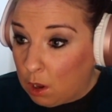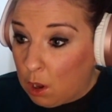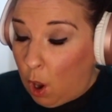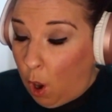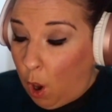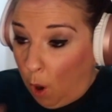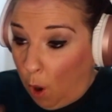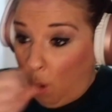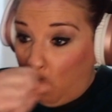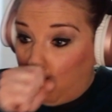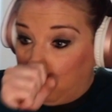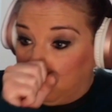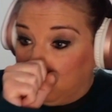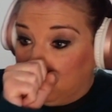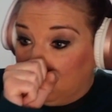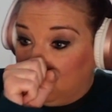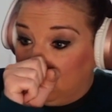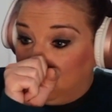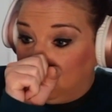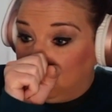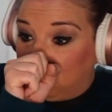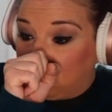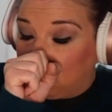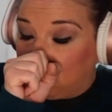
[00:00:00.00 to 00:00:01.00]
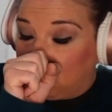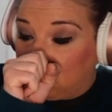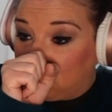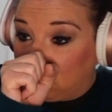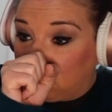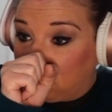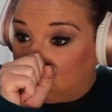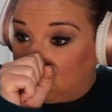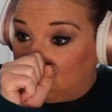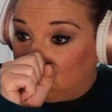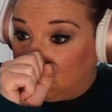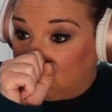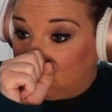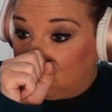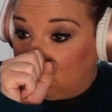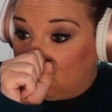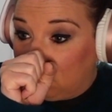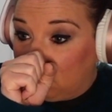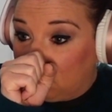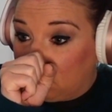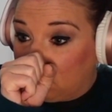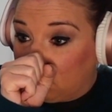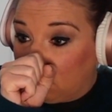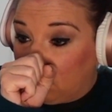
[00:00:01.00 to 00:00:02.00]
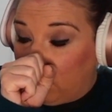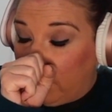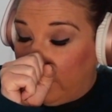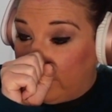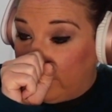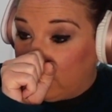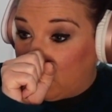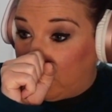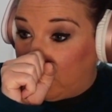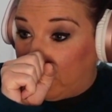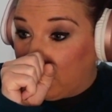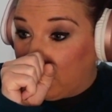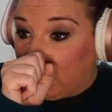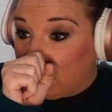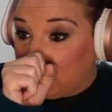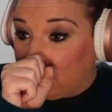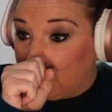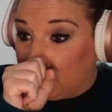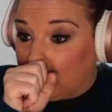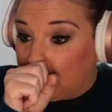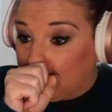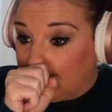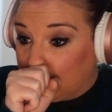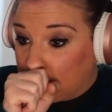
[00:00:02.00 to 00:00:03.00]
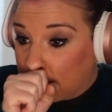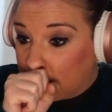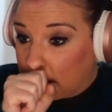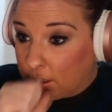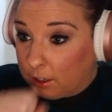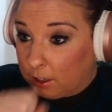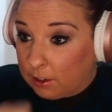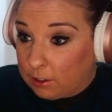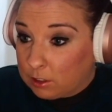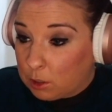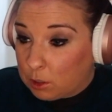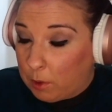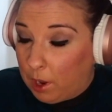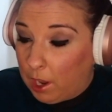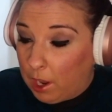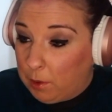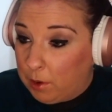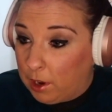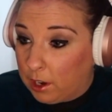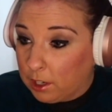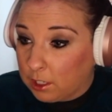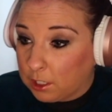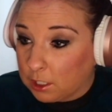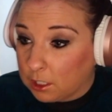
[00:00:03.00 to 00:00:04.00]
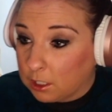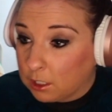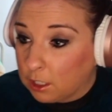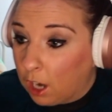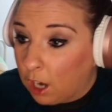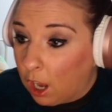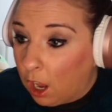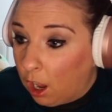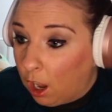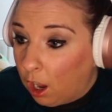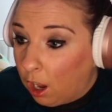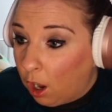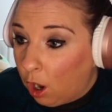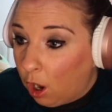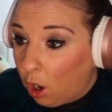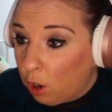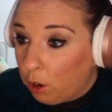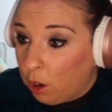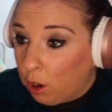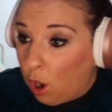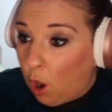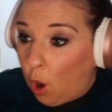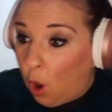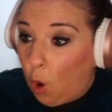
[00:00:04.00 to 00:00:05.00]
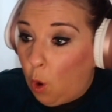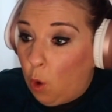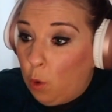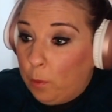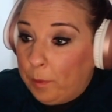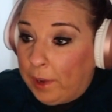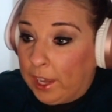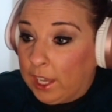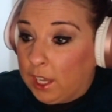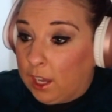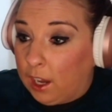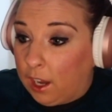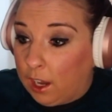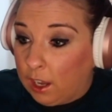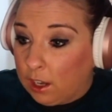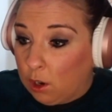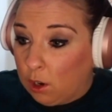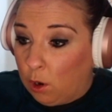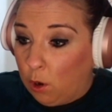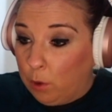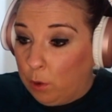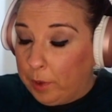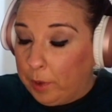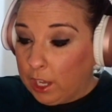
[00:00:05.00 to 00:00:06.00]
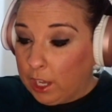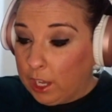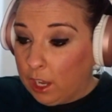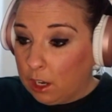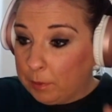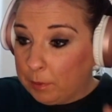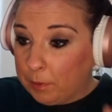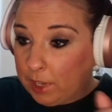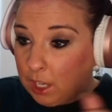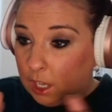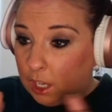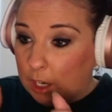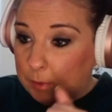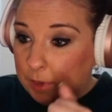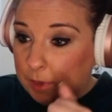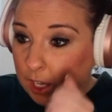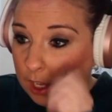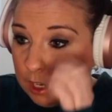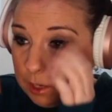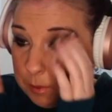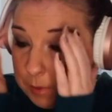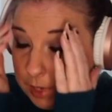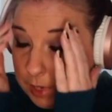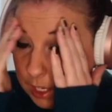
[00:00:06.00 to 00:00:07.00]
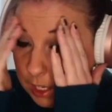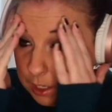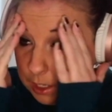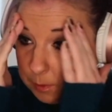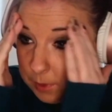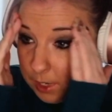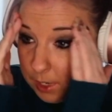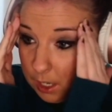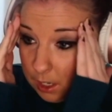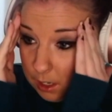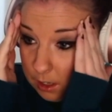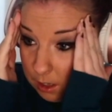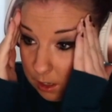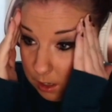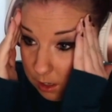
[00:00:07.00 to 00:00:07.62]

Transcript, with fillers: Oh! There was a person. It was a White Walker. Oh! Oh my god! Oh my god! Oh my god! Oh my god! Oh my god! Oh my god!